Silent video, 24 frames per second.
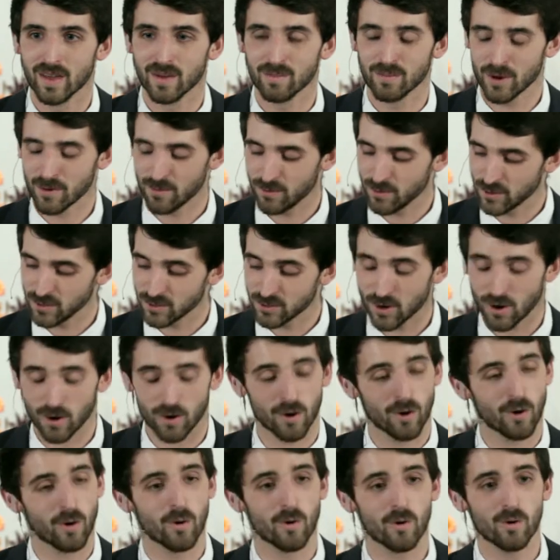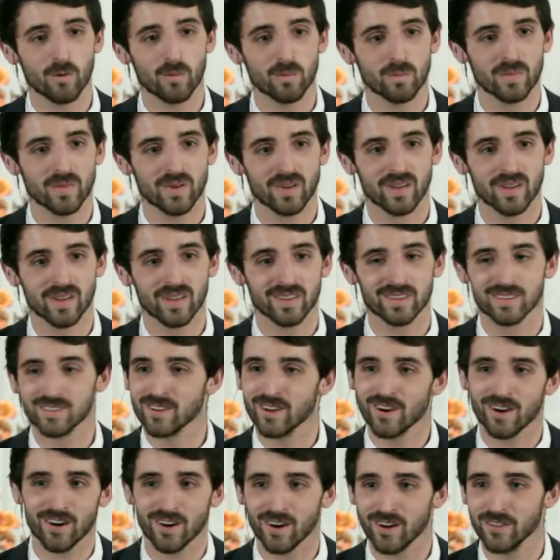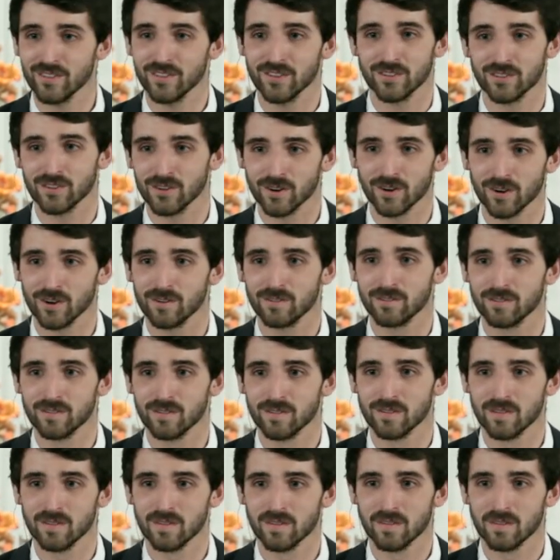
And my friends, our home is not on this earth,